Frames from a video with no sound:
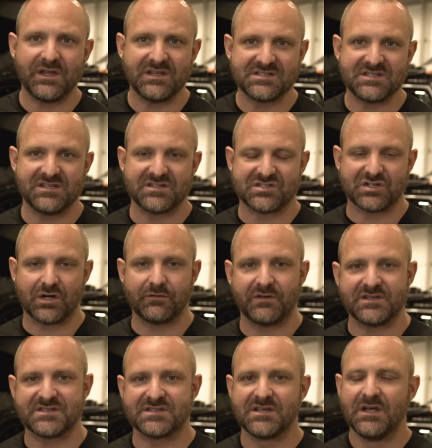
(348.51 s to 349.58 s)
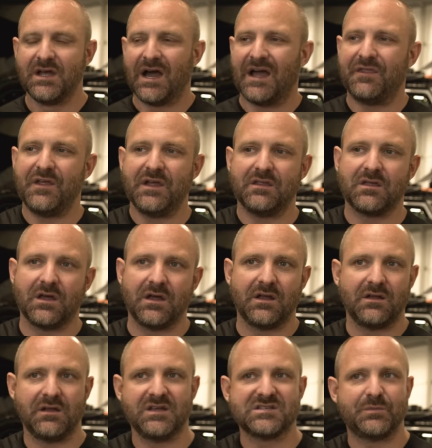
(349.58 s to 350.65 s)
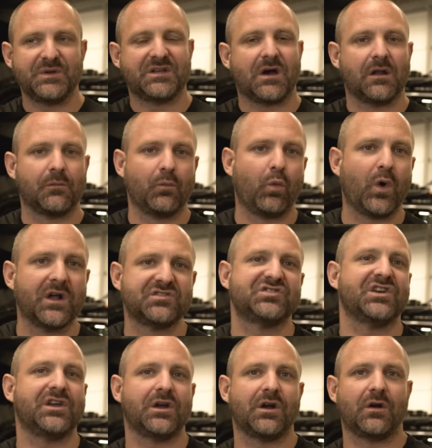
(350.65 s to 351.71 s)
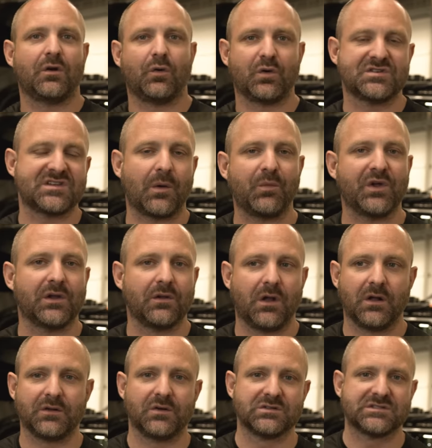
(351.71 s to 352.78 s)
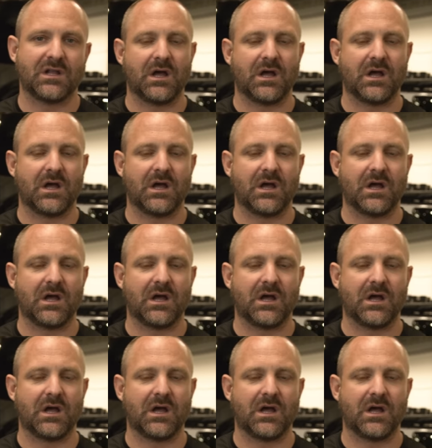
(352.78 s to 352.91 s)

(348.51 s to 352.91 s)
easy to service. I think that it needs to be done once a year or something along those